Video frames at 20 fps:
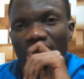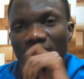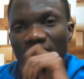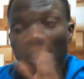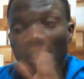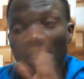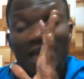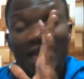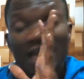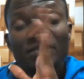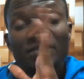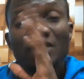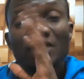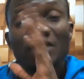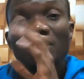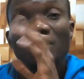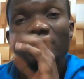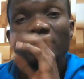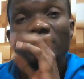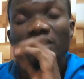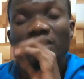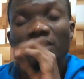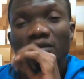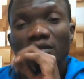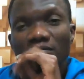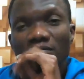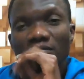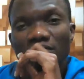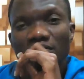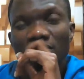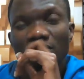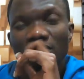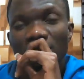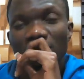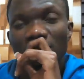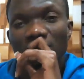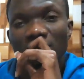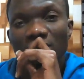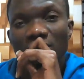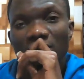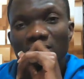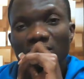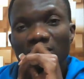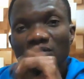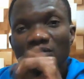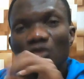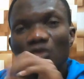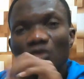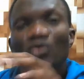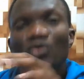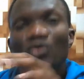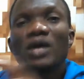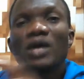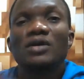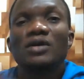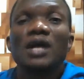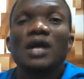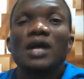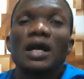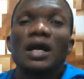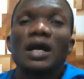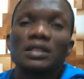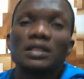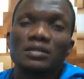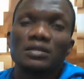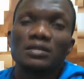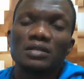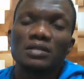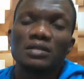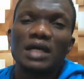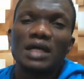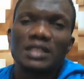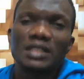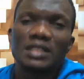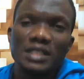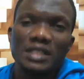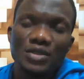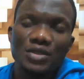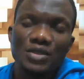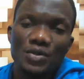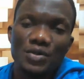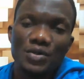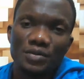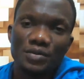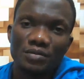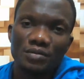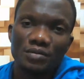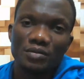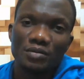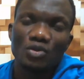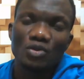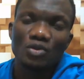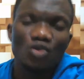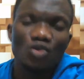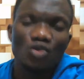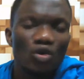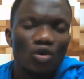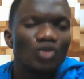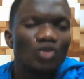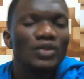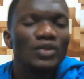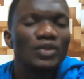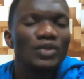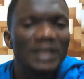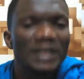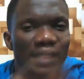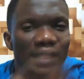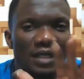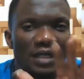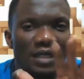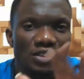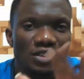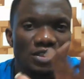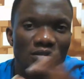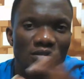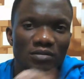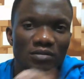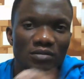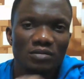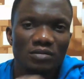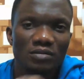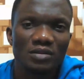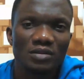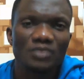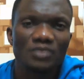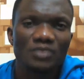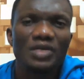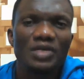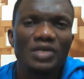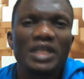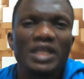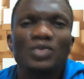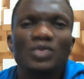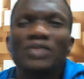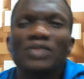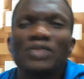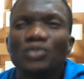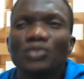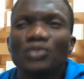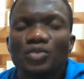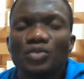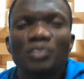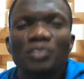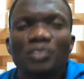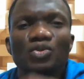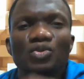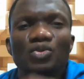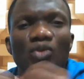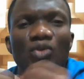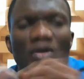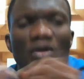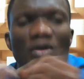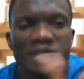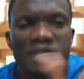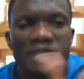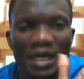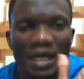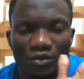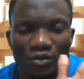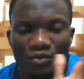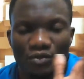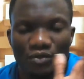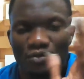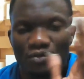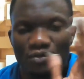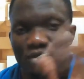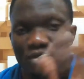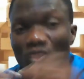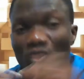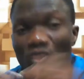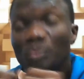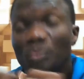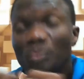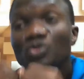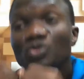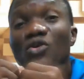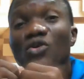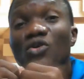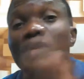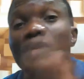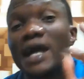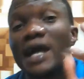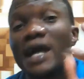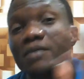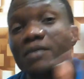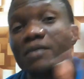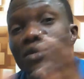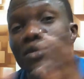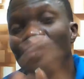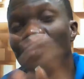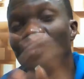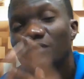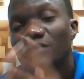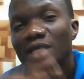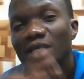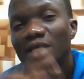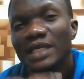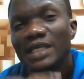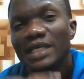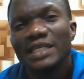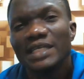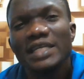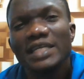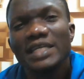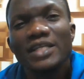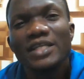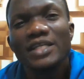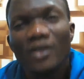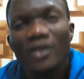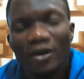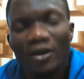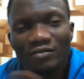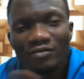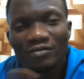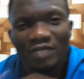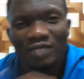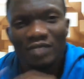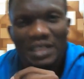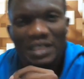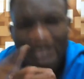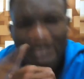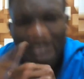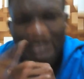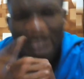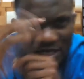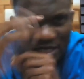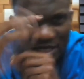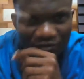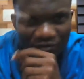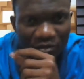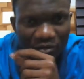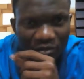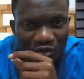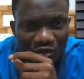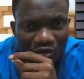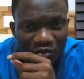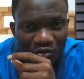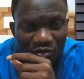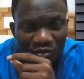Life is the ultimate. Lower your guard and the ego. Go to a garage. Relate with those people you call touts. Those people you call agbero. They need love. They need it from you.